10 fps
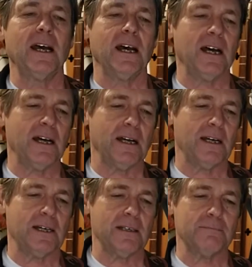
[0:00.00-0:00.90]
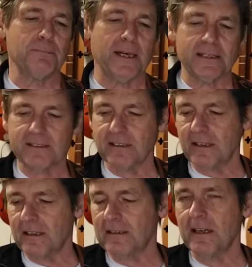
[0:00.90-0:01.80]
But
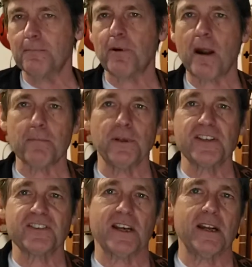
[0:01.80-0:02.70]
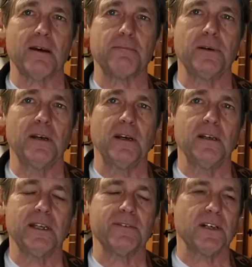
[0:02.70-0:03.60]
I properly set up,
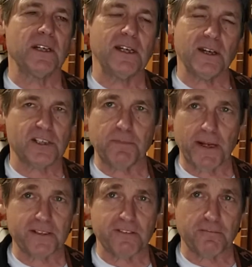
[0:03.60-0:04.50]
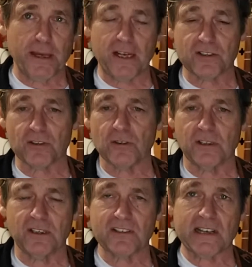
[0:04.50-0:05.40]
even an inexpensive banjo
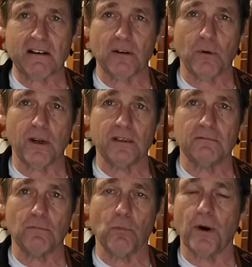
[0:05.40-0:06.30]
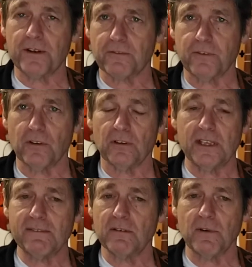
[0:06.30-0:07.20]
can sound quite wonderful
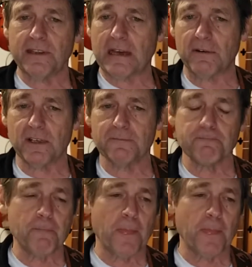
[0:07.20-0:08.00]
even without it.